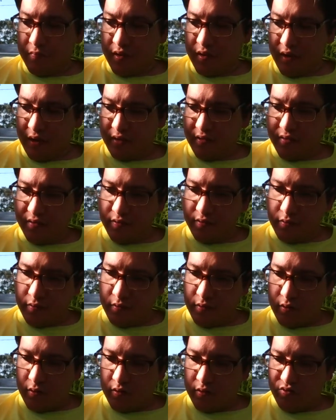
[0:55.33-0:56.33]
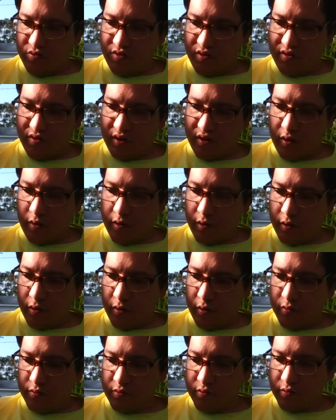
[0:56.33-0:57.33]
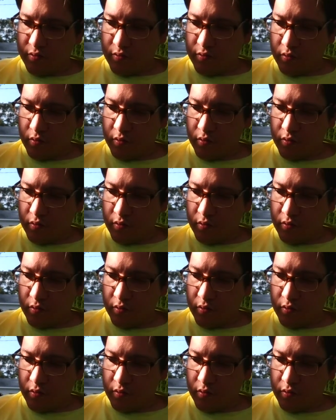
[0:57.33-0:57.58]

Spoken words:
that's just how it goes.